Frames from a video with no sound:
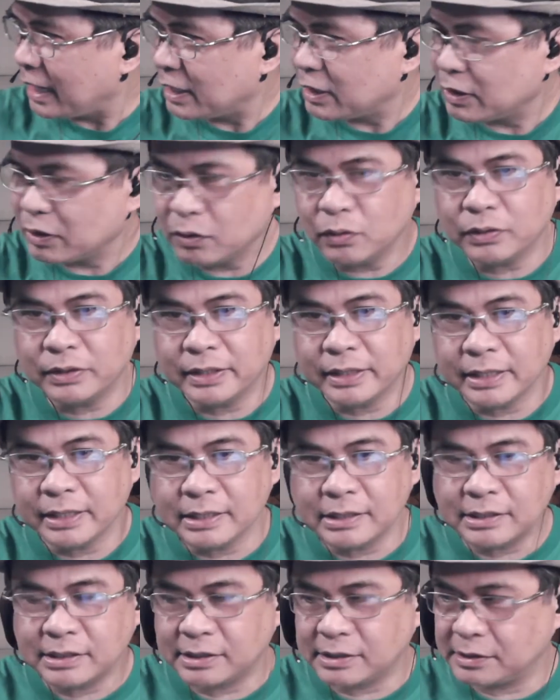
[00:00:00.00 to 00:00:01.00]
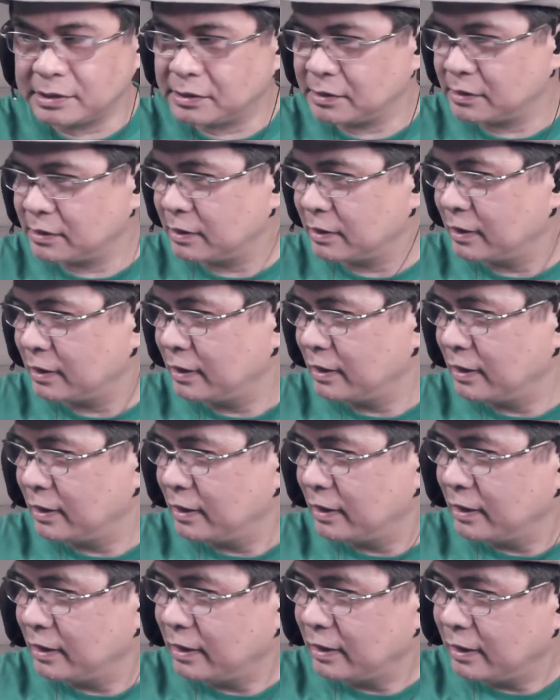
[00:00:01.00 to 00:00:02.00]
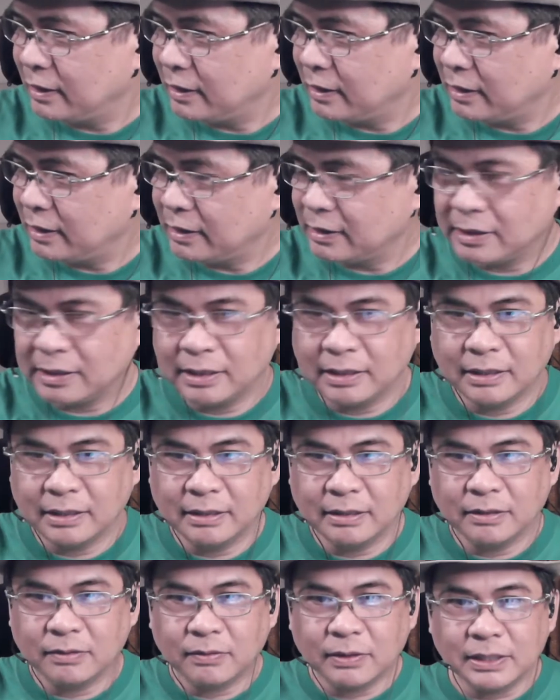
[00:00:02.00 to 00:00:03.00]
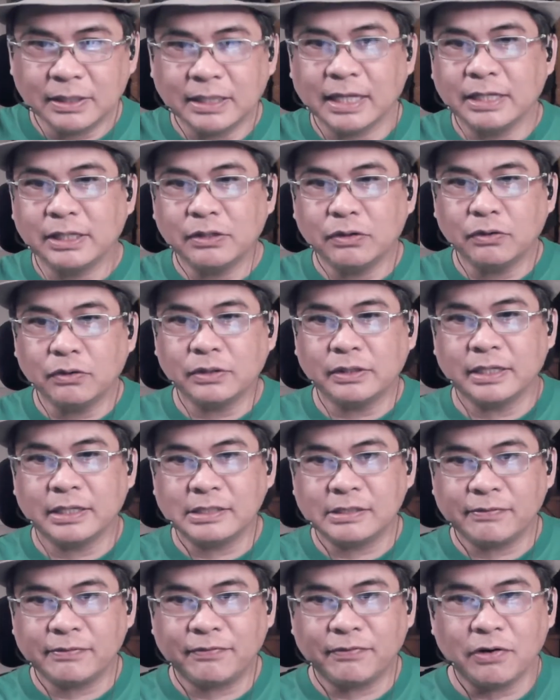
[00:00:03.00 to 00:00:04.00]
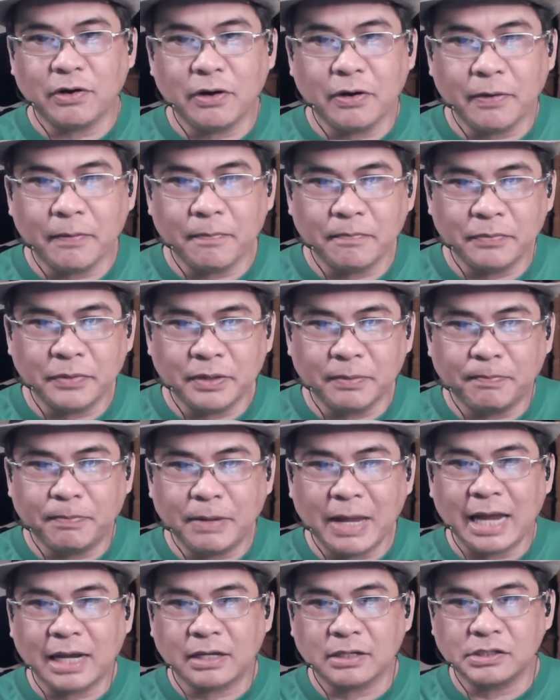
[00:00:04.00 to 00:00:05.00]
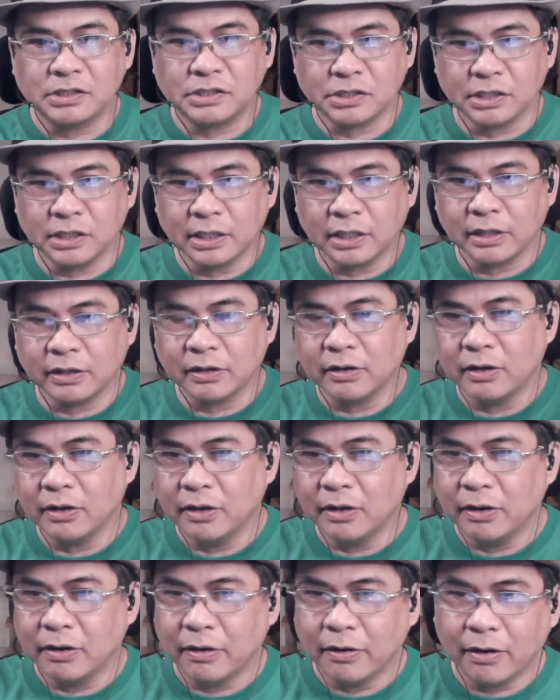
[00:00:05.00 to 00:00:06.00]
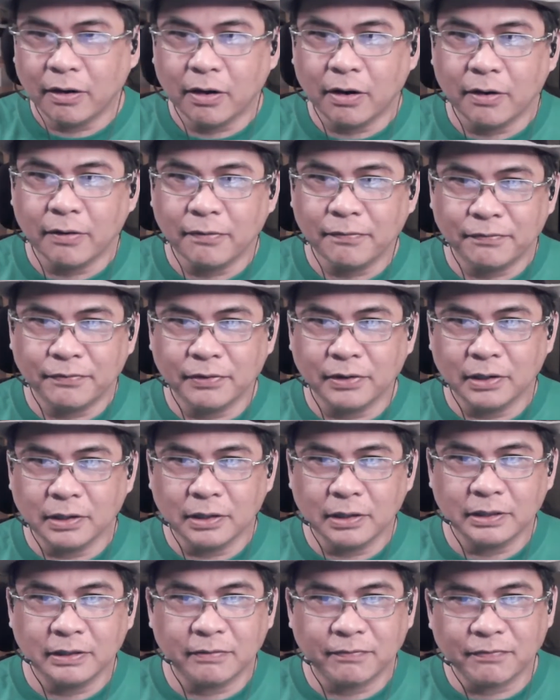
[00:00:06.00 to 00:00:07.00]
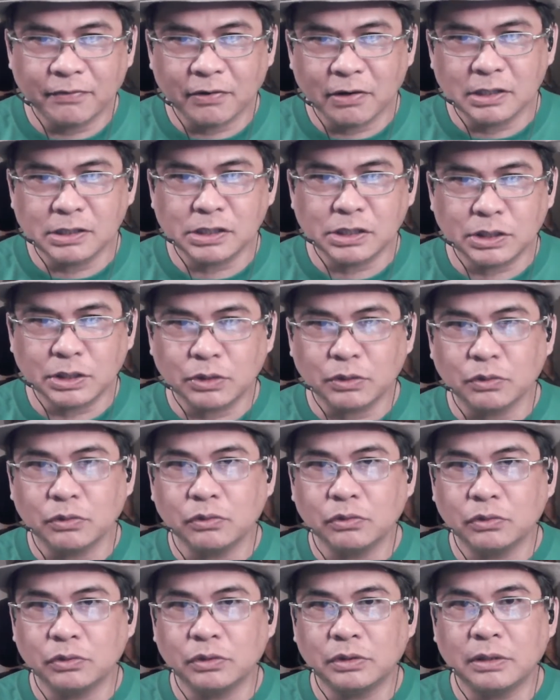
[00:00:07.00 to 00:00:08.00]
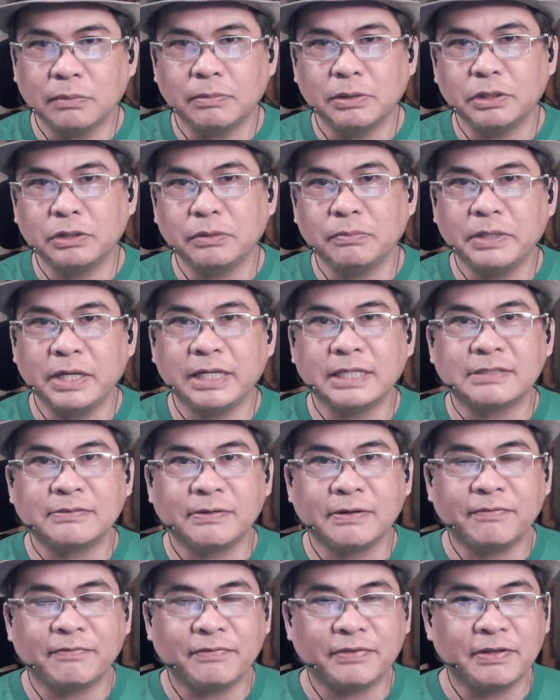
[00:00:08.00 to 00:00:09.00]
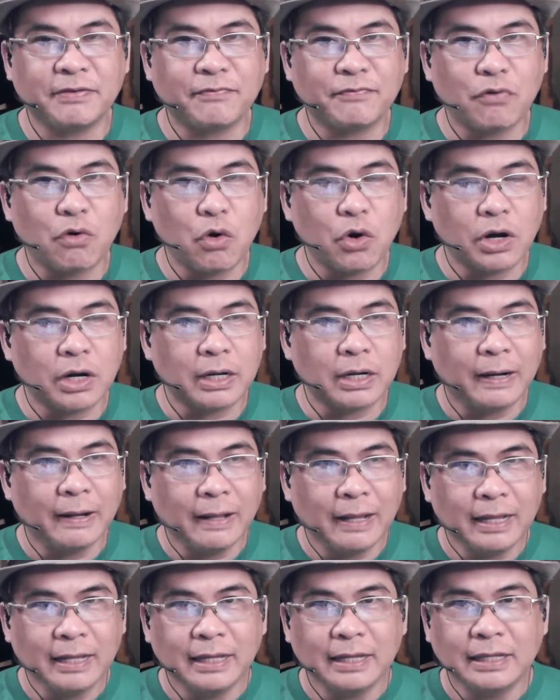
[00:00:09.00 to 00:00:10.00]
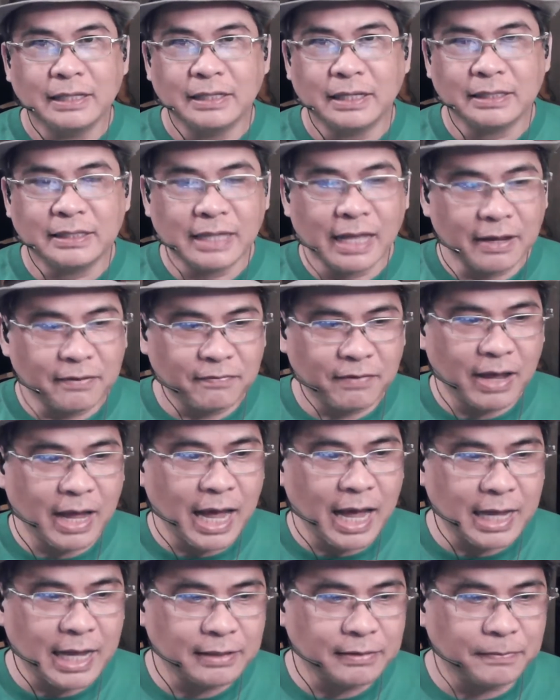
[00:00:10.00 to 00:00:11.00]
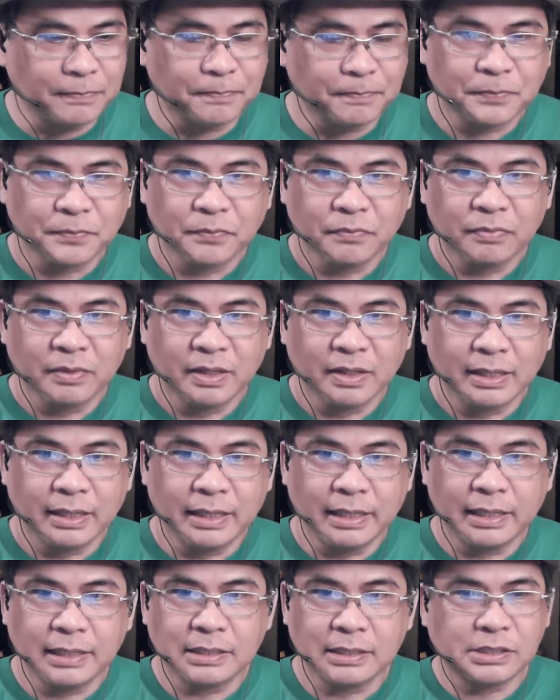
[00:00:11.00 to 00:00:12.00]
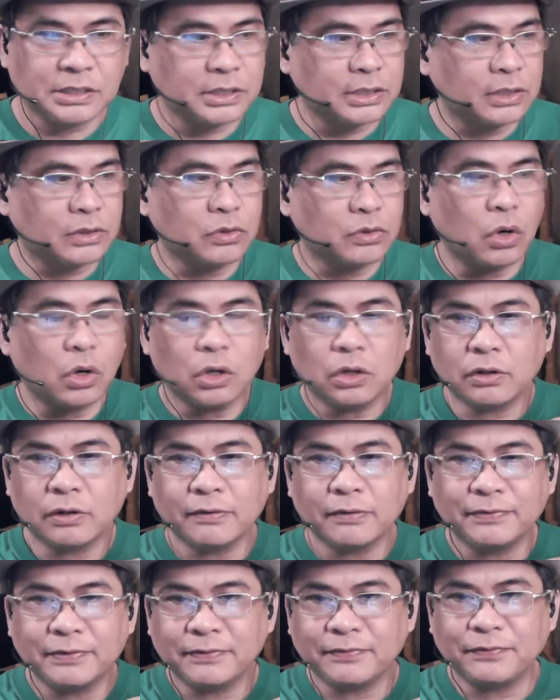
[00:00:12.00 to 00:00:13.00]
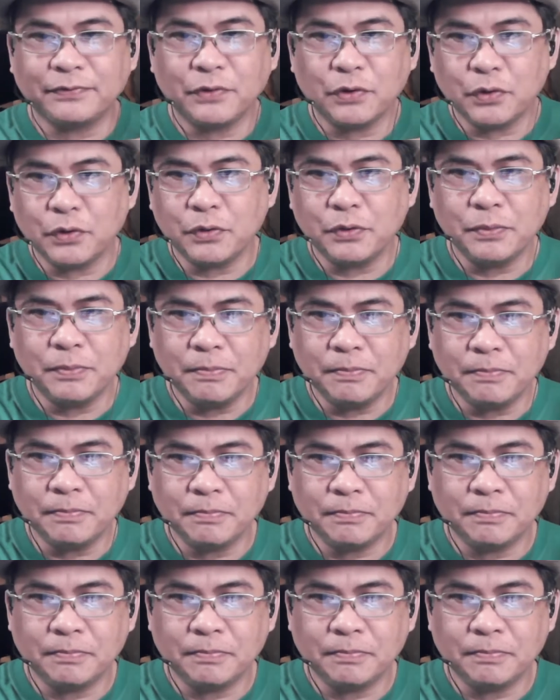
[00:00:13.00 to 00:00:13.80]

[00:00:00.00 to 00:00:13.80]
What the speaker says: noticed from the packaging of the first two WBH54 that I've had is the color of the foam